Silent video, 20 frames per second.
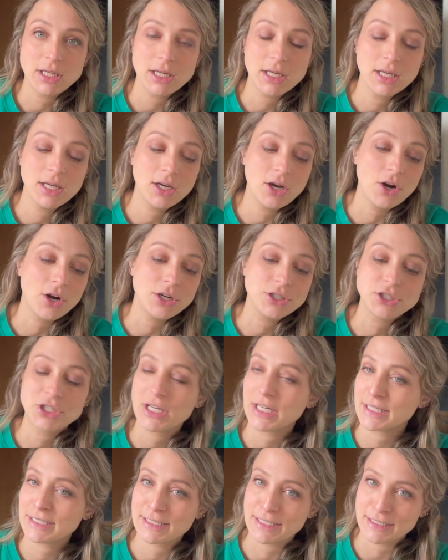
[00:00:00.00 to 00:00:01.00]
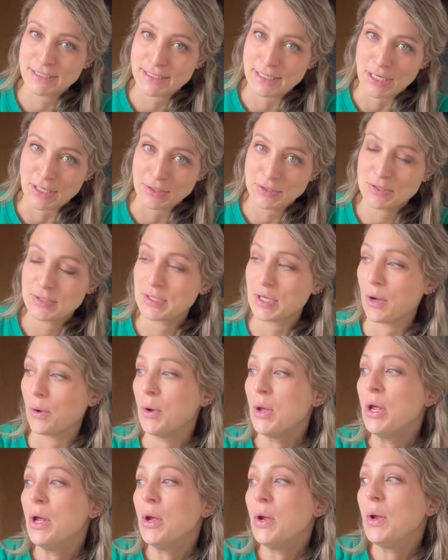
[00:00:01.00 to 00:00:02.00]
our chicks and ducks. So
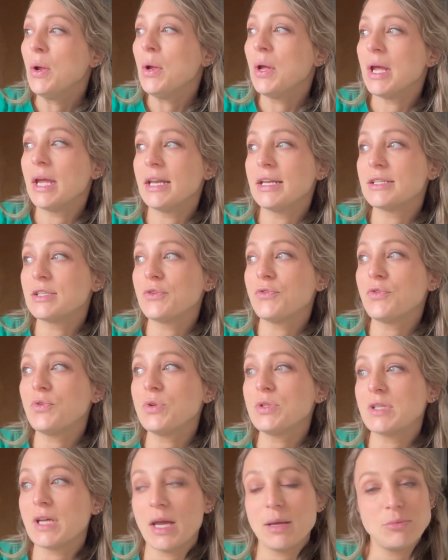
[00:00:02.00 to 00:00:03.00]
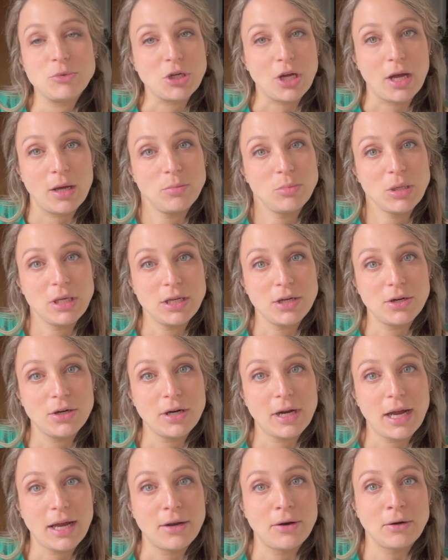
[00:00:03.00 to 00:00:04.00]
it is a full-time job
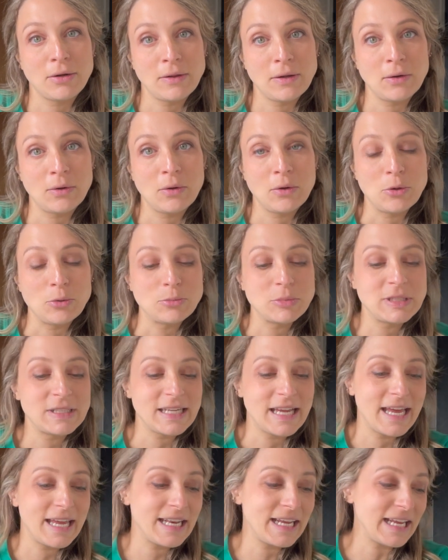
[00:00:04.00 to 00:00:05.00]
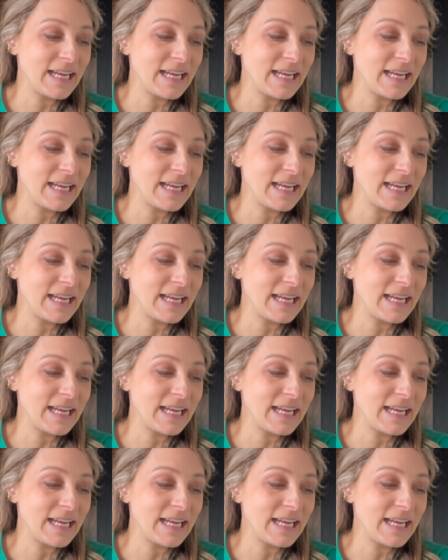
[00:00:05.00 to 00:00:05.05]
here at our little homestead,